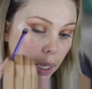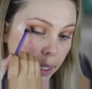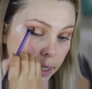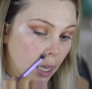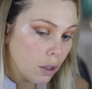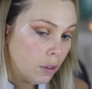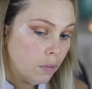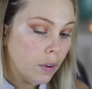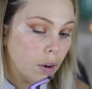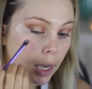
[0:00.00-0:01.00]
place that on the
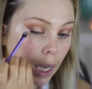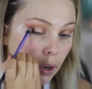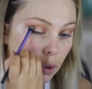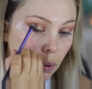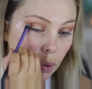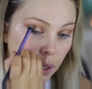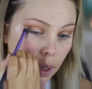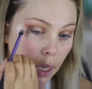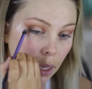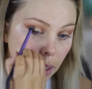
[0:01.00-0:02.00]
very outer corner
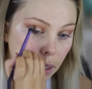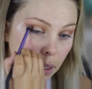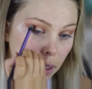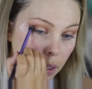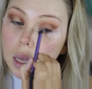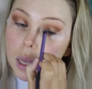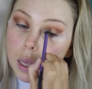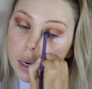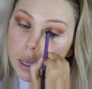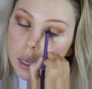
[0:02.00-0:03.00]
there
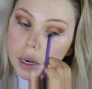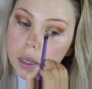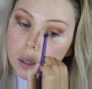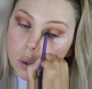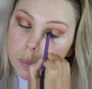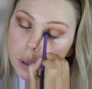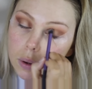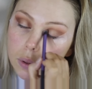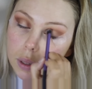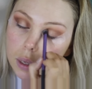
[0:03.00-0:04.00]
and again a little
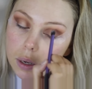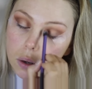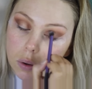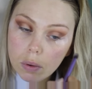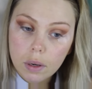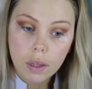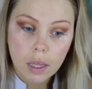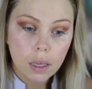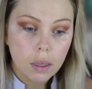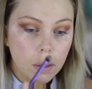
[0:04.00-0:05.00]
bit on the inner corner
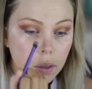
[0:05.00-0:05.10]
there